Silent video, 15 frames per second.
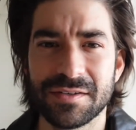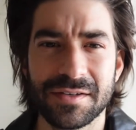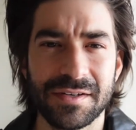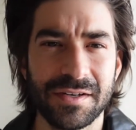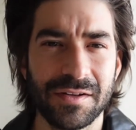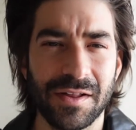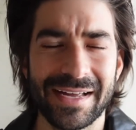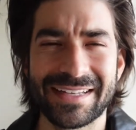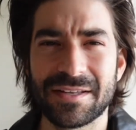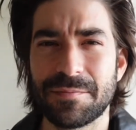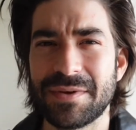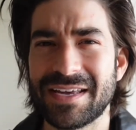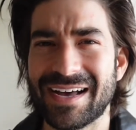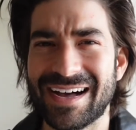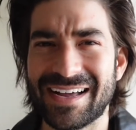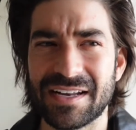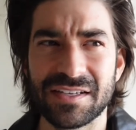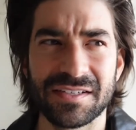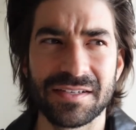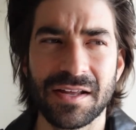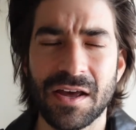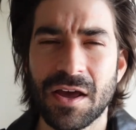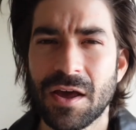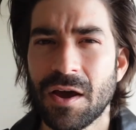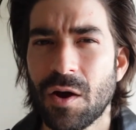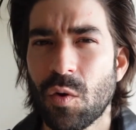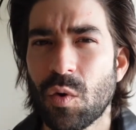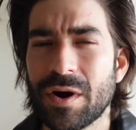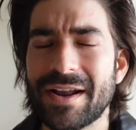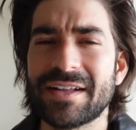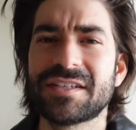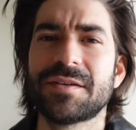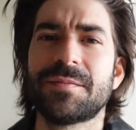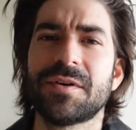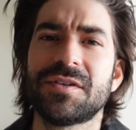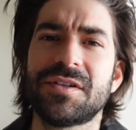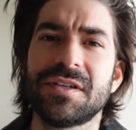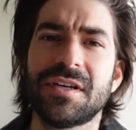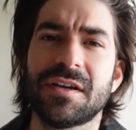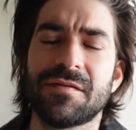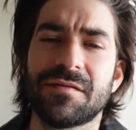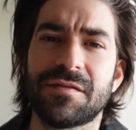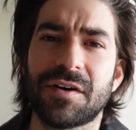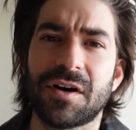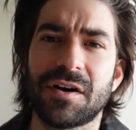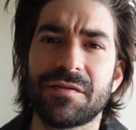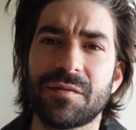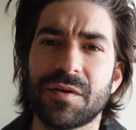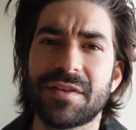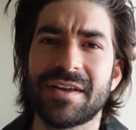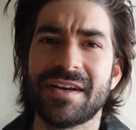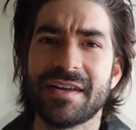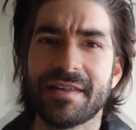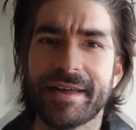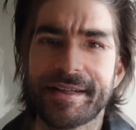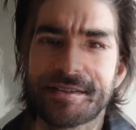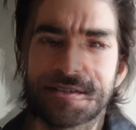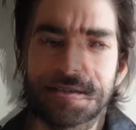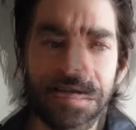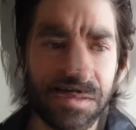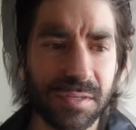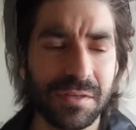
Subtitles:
And you're like, to be honest, we're not supposed to get involved with any of that stuff.